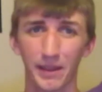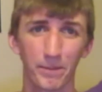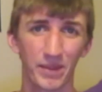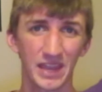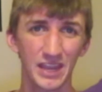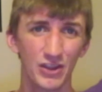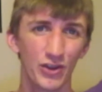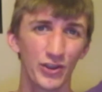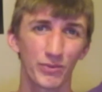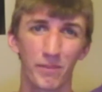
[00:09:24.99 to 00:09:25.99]
and be
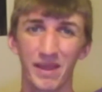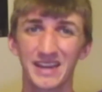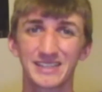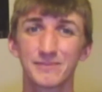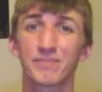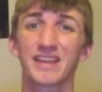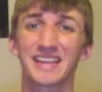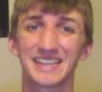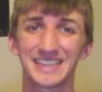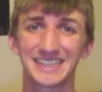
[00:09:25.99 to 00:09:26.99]
who you were made to be.